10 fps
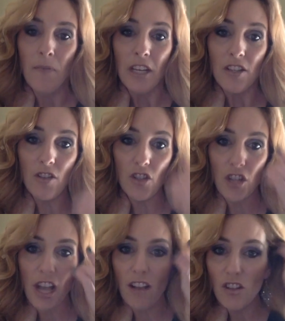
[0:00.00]
So the
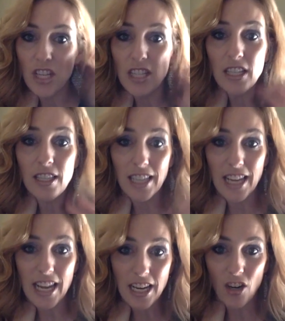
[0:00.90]
challenge is
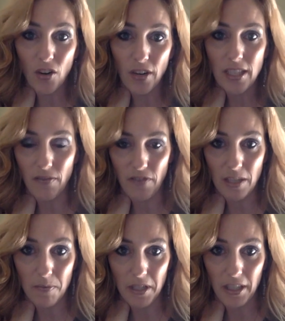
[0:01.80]
to increase the
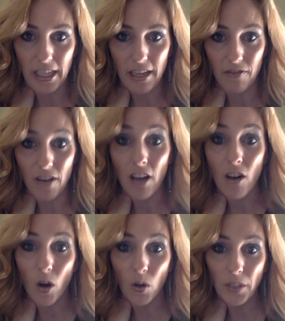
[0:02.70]
visibility of not
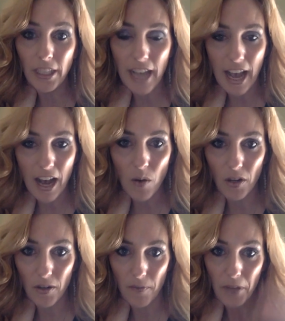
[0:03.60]
only
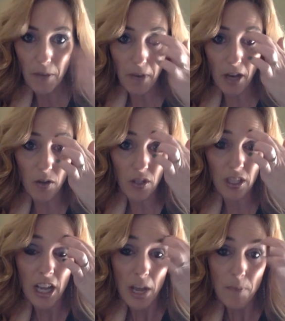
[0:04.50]
our
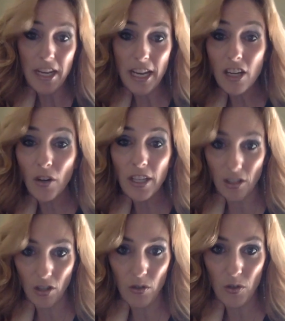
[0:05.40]
post, but
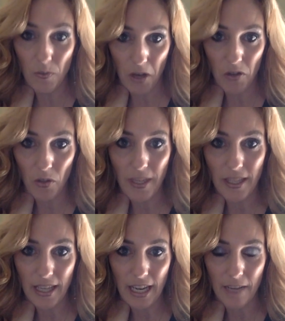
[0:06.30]
increase whose post we
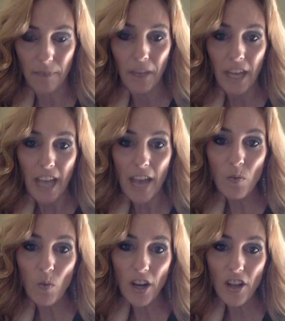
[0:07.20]
see.
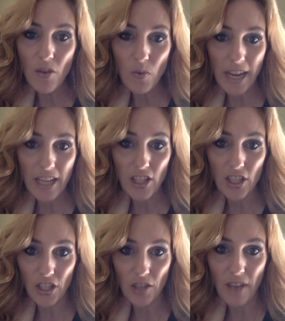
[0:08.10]
And one of the ways
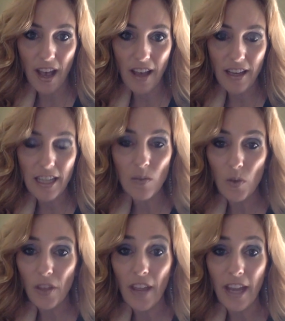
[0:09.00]
to do that is
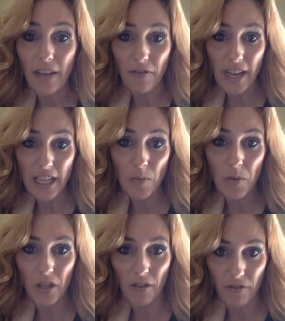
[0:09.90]
with a
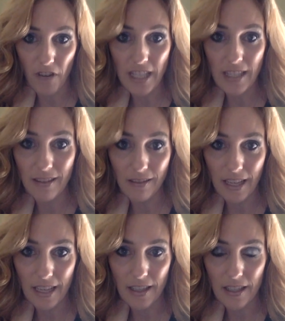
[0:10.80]
Facebook friends
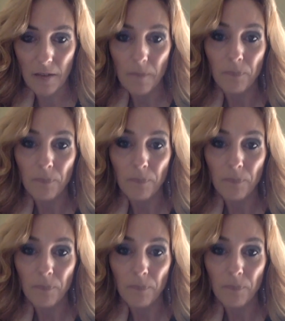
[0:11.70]
list.